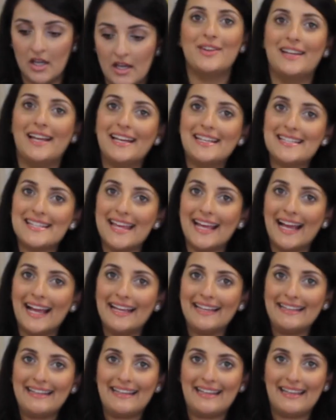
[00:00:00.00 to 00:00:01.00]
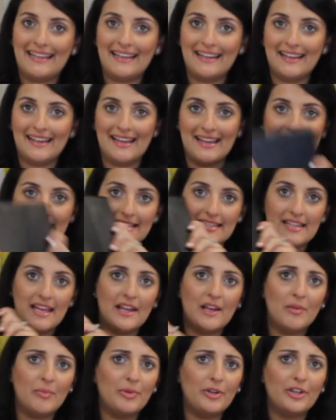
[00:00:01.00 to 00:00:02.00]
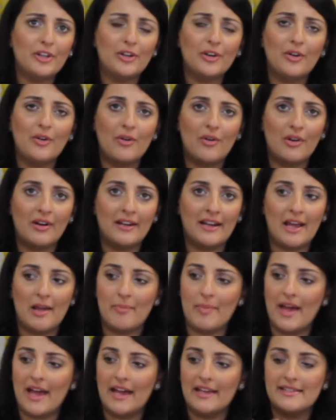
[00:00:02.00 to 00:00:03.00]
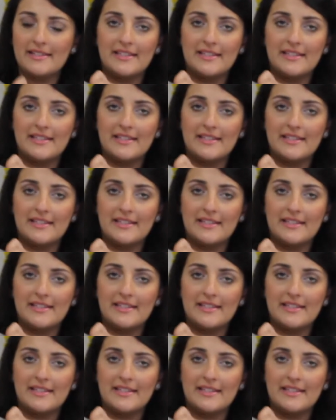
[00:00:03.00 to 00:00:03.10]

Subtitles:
The next thing I need is a computer or an iPad.